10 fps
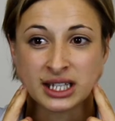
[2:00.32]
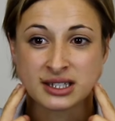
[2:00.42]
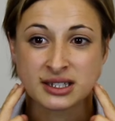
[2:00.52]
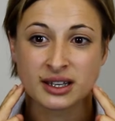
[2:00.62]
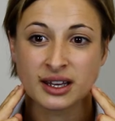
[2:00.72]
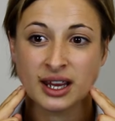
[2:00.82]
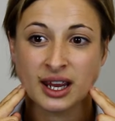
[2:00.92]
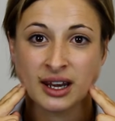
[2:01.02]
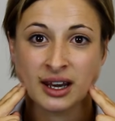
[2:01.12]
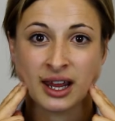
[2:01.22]
is
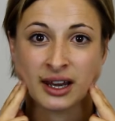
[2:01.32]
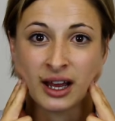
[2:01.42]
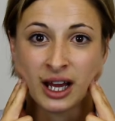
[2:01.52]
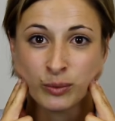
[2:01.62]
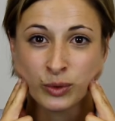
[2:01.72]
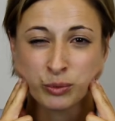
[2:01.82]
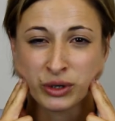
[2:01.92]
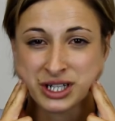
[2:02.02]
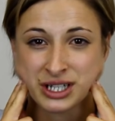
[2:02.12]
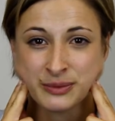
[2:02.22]
in and upward
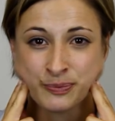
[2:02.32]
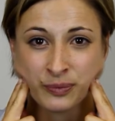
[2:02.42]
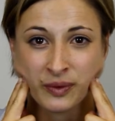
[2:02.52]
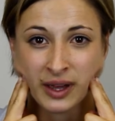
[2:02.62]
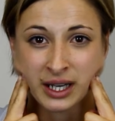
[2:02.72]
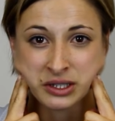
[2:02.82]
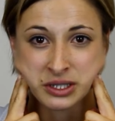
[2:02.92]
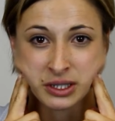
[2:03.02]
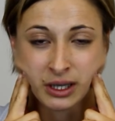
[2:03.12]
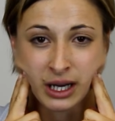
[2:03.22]
pressure and
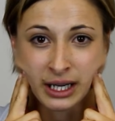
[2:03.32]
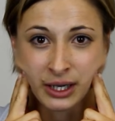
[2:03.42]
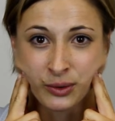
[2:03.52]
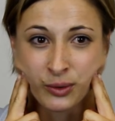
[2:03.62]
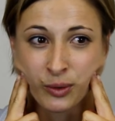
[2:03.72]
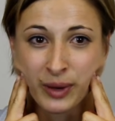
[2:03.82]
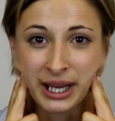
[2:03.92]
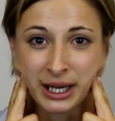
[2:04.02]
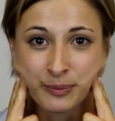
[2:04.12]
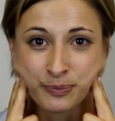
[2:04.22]
just gliding all the way
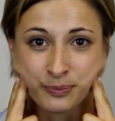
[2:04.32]
up.